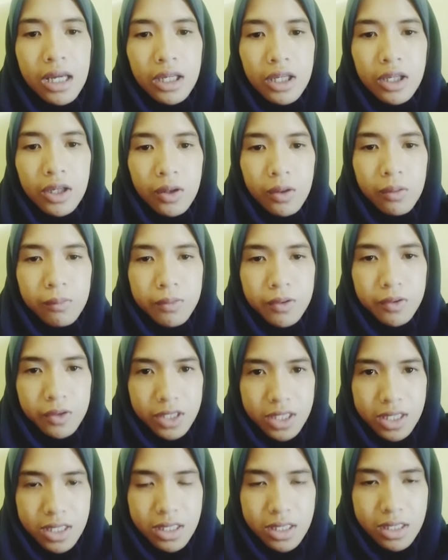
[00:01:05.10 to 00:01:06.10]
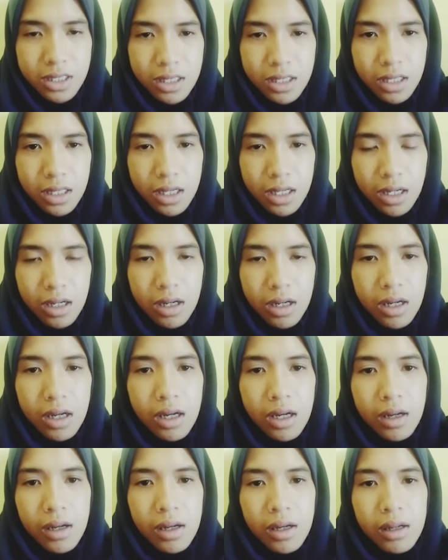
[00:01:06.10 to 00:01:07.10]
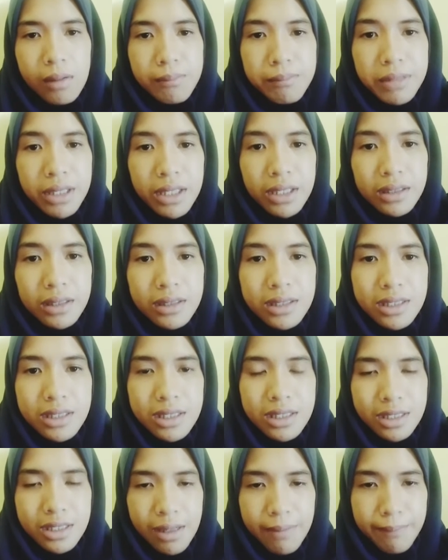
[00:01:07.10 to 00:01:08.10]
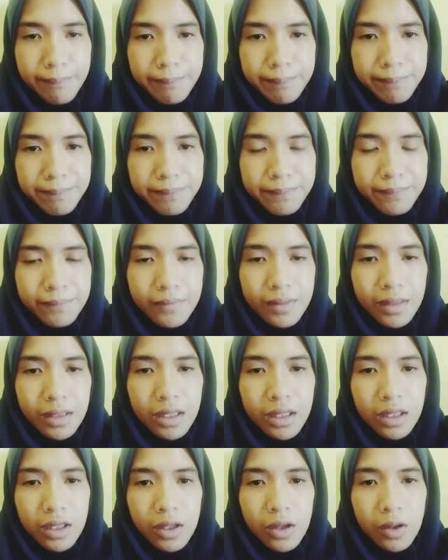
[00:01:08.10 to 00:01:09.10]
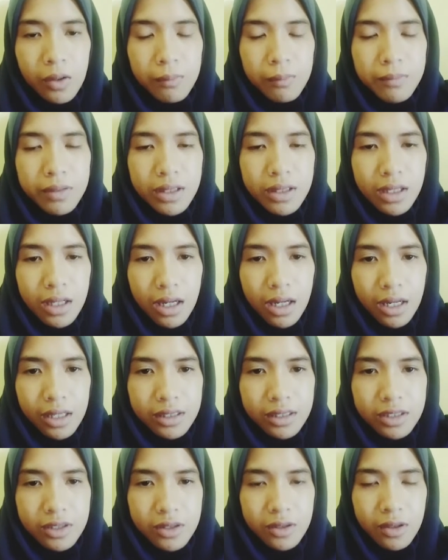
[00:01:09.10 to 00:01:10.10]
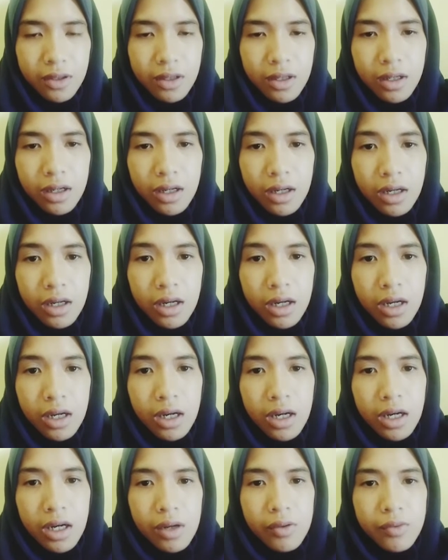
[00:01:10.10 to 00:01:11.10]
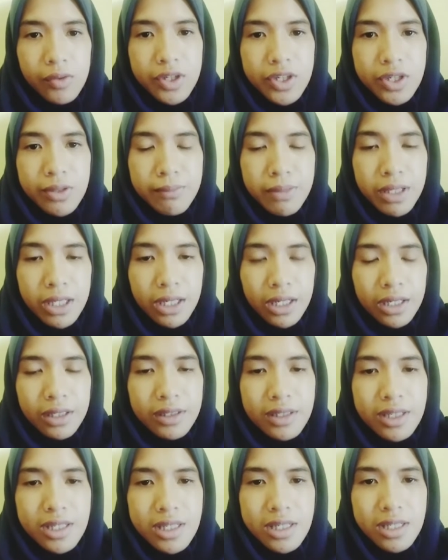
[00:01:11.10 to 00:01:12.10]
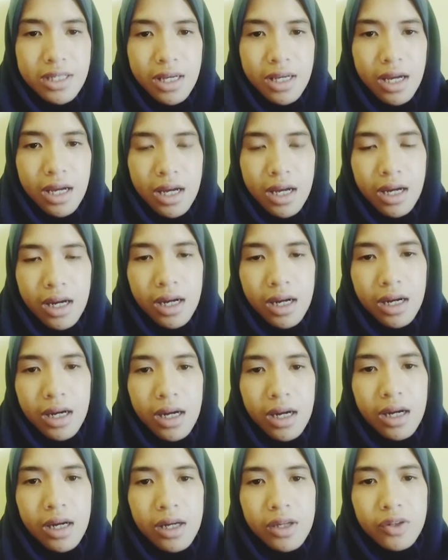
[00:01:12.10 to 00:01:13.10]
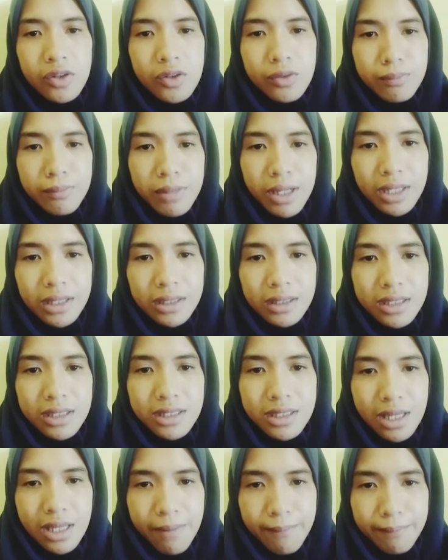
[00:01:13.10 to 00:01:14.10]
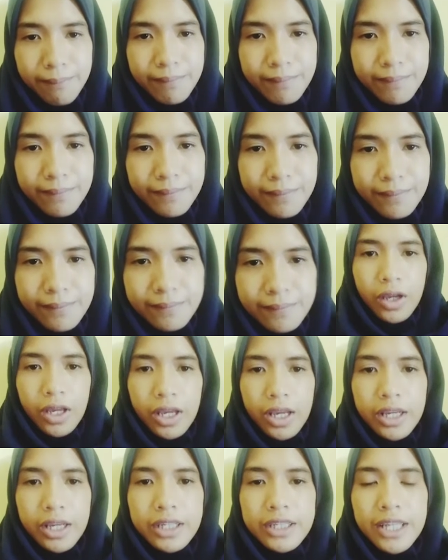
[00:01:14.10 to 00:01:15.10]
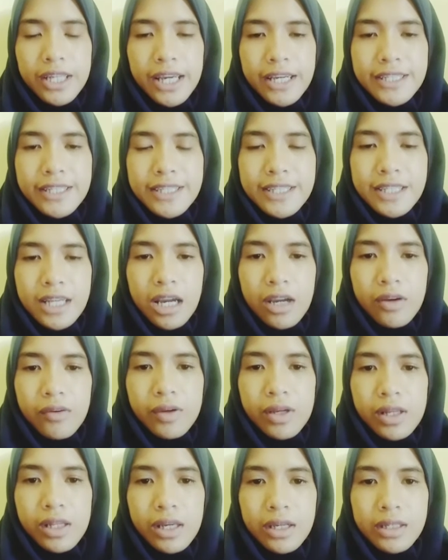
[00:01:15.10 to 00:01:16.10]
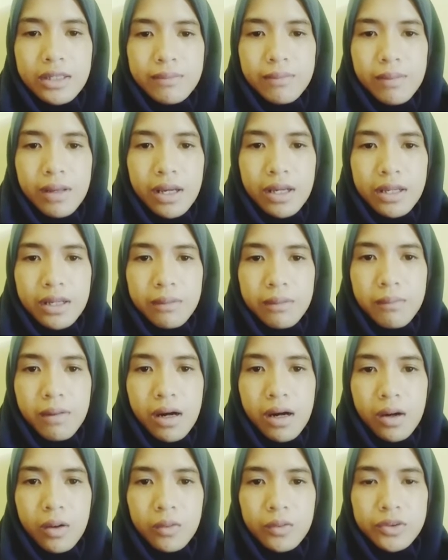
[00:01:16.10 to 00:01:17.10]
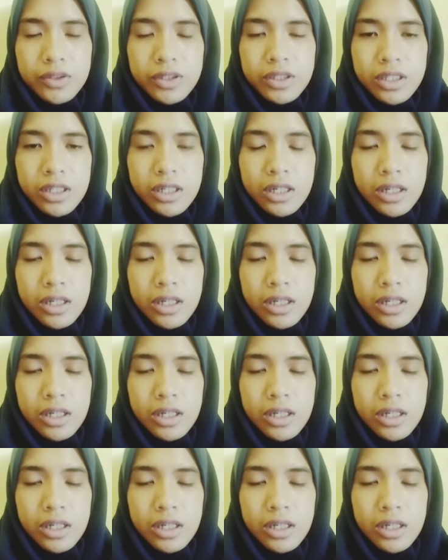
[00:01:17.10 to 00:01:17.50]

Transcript: communis, means the same. Communicator, which means to make the same. Okay, next I will explain about